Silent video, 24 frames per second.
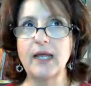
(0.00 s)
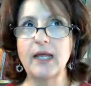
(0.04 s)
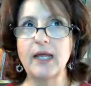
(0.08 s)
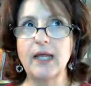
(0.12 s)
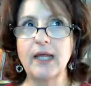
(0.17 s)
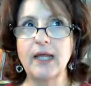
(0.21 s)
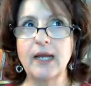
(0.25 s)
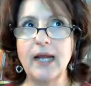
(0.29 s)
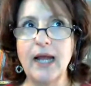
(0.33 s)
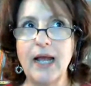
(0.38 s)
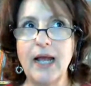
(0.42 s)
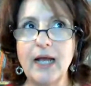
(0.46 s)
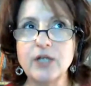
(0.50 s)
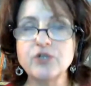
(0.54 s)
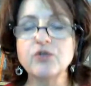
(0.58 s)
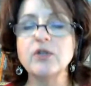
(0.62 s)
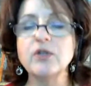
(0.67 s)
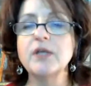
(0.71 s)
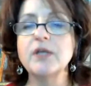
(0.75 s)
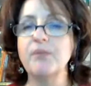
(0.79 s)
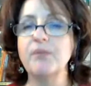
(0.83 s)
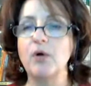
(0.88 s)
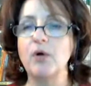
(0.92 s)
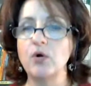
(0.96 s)
it
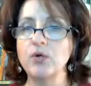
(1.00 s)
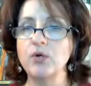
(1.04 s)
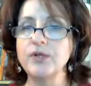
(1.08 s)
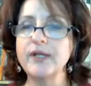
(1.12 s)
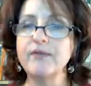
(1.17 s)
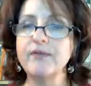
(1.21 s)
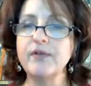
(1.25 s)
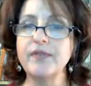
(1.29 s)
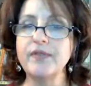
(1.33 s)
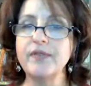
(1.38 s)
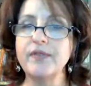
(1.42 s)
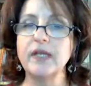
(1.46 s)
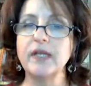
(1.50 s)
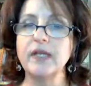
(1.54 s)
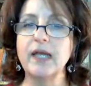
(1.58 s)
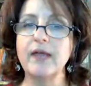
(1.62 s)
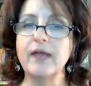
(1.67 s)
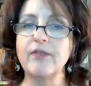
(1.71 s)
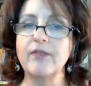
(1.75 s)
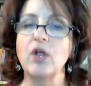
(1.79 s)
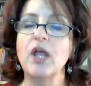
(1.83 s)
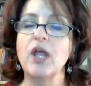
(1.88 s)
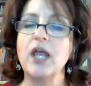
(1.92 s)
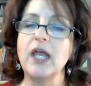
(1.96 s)
actually pulled everything
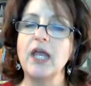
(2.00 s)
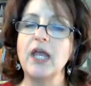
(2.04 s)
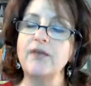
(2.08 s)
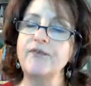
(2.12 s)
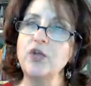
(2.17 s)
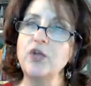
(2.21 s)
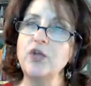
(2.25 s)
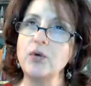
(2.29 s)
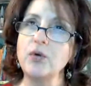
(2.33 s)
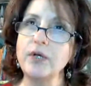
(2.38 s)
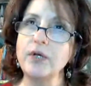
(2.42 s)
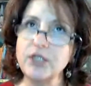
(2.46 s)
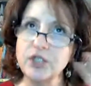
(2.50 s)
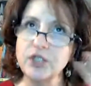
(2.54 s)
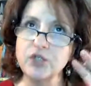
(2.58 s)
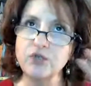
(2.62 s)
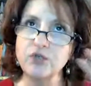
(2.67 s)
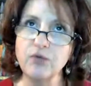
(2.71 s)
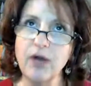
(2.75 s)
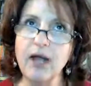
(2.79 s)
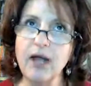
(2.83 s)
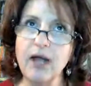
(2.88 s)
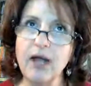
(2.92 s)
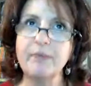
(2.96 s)
together. If you
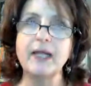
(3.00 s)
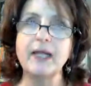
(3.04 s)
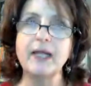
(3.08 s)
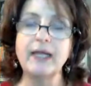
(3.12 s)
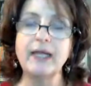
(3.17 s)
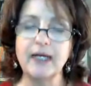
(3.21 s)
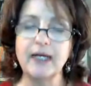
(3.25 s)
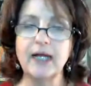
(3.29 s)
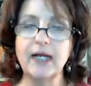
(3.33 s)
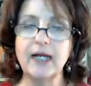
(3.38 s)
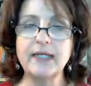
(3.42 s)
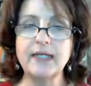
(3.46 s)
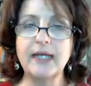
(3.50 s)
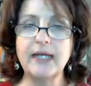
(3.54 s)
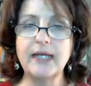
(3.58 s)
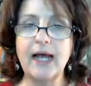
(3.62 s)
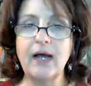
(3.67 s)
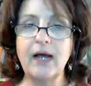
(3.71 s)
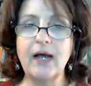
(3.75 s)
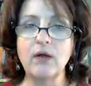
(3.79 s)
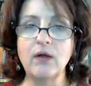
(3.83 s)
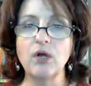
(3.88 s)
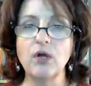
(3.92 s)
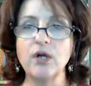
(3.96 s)
extrapolate an idea
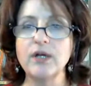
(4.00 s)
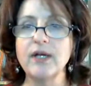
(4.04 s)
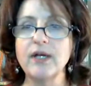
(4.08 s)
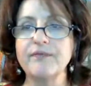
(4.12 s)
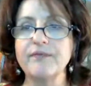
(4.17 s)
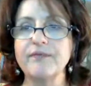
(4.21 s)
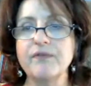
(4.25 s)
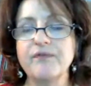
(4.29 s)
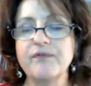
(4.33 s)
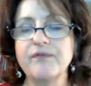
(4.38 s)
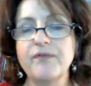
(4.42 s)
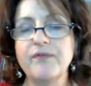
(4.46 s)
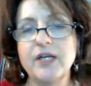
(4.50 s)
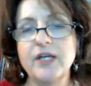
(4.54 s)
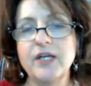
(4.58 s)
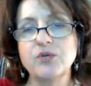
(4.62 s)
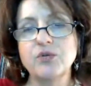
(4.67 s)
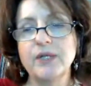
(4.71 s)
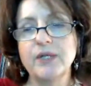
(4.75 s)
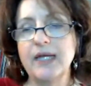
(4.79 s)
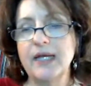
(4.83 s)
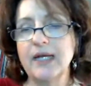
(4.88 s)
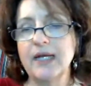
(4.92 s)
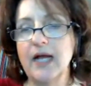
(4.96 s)
out long enough,
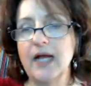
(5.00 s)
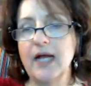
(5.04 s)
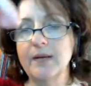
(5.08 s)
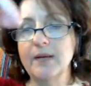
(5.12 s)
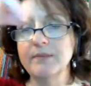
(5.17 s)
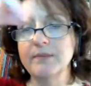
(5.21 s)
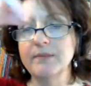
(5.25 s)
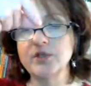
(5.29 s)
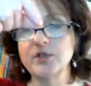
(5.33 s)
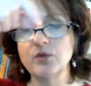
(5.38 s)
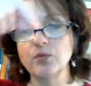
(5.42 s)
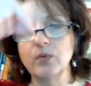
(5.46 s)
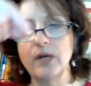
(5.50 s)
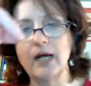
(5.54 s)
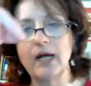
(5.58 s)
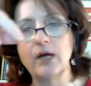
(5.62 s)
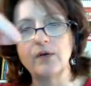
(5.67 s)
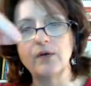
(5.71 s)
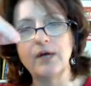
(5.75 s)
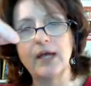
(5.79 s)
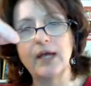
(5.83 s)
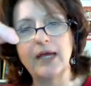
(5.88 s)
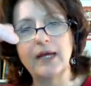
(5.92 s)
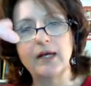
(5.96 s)
eventually it comes
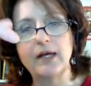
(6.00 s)
around and